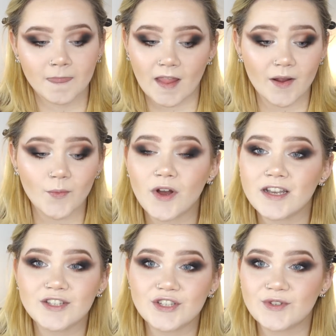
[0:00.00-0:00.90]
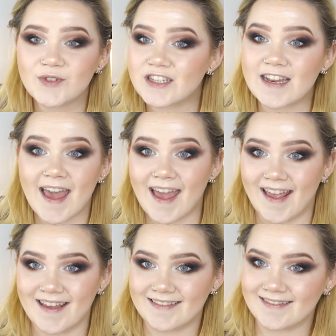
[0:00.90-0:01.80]
I want to
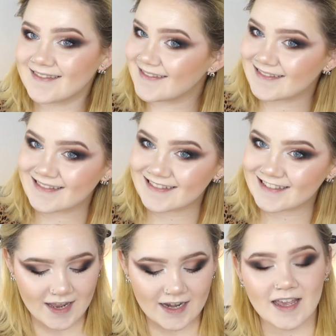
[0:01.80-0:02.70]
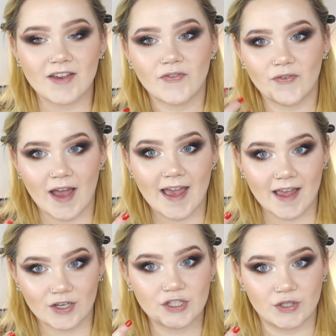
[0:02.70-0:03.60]
today. And if
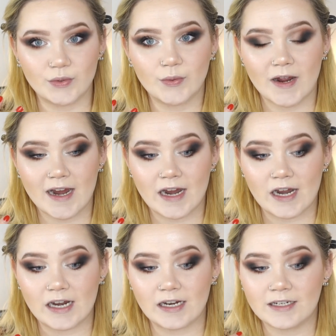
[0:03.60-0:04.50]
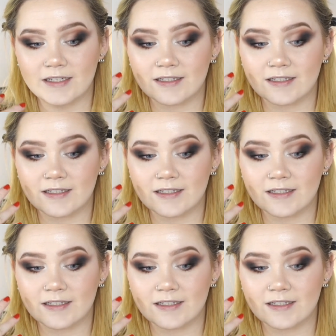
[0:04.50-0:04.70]
I do wear